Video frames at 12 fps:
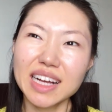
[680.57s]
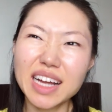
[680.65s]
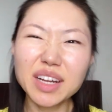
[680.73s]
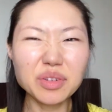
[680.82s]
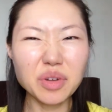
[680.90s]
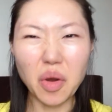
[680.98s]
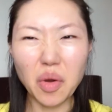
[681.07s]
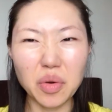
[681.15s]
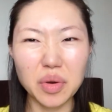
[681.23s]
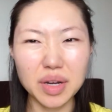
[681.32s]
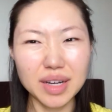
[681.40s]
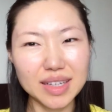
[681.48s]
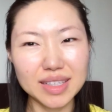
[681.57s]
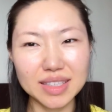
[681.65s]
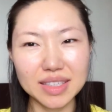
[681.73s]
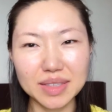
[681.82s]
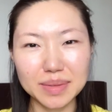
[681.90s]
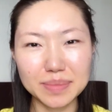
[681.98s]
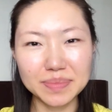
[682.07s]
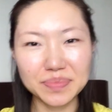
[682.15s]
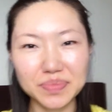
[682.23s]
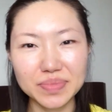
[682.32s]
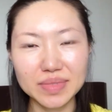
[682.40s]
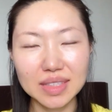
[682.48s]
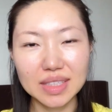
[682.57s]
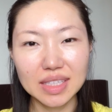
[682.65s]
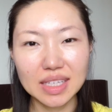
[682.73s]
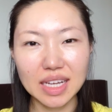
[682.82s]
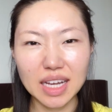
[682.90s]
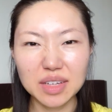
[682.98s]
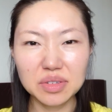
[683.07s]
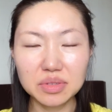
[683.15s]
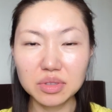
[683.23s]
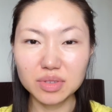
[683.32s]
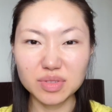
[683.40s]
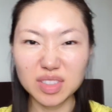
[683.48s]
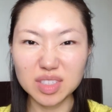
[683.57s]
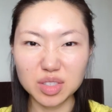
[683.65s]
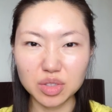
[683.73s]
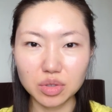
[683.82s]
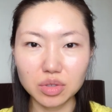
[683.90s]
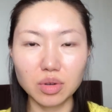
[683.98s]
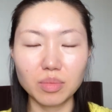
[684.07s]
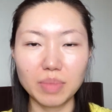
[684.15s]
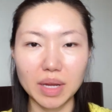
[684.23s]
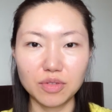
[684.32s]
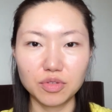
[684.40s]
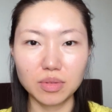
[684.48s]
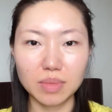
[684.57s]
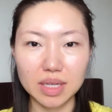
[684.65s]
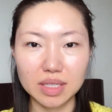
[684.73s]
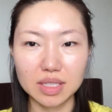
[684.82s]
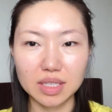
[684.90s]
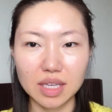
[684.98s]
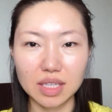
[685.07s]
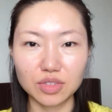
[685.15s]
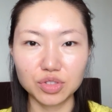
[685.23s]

I don't know. Um, I don't know if it is good or bad for my skin.